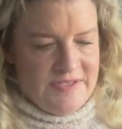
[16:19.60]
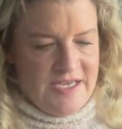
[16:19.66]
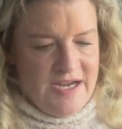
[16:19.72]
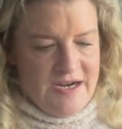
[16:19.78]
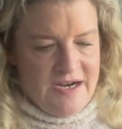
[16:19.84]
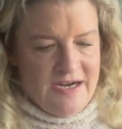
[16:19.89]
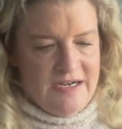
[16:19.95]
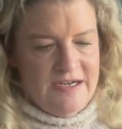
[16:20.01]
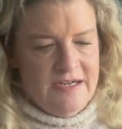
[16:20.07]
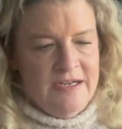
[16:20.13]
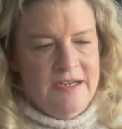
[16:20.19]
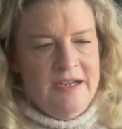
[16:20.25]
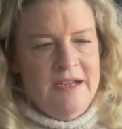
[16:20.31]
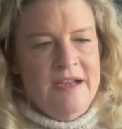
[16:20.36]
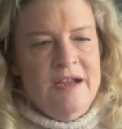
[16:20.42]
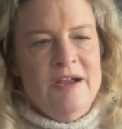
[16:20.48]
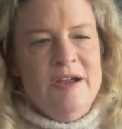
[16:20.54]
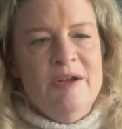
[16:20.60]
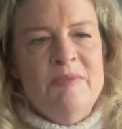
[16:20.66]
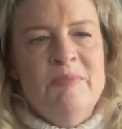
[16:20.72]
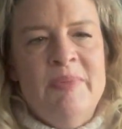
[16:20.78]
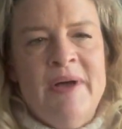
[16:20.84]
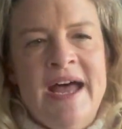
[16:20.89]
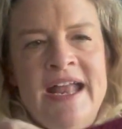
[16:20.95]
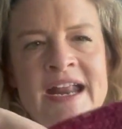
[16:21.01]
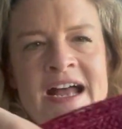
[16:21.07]
here.
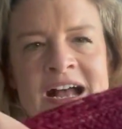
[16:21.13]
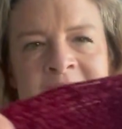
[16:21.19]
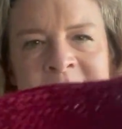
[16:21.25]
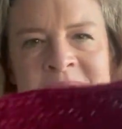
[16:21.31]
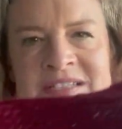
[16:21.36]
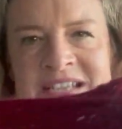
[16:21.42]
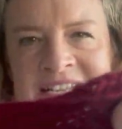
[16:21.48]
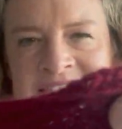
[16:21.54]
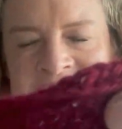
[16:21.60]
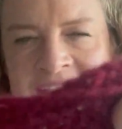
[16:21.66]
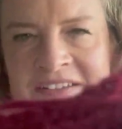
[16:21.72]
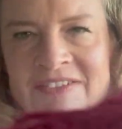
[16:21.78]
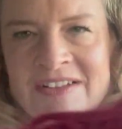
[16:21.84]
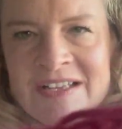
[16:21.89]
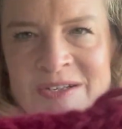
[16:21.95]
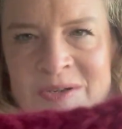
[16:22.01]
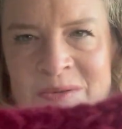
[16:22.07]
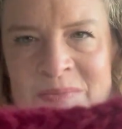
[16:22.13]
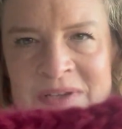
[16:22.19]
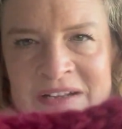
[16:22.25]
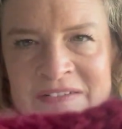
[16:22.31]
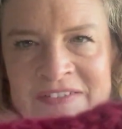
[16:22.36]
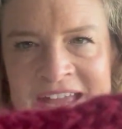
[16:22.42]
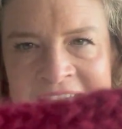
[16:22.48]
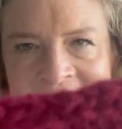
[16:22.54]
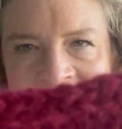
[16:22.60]
But it does have a little bit
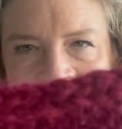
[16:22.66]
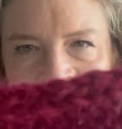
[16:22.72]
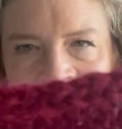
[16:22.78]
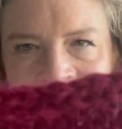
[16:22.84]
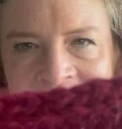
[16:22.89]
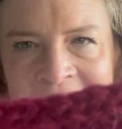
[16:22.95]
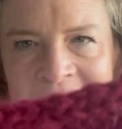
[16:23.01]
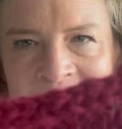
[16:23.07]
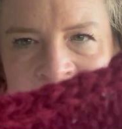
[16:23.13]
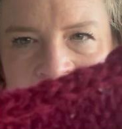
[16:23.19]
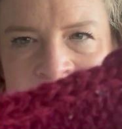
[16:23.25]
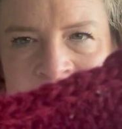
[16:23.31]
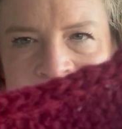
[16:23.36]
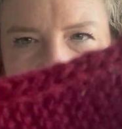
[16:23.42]
of a halo.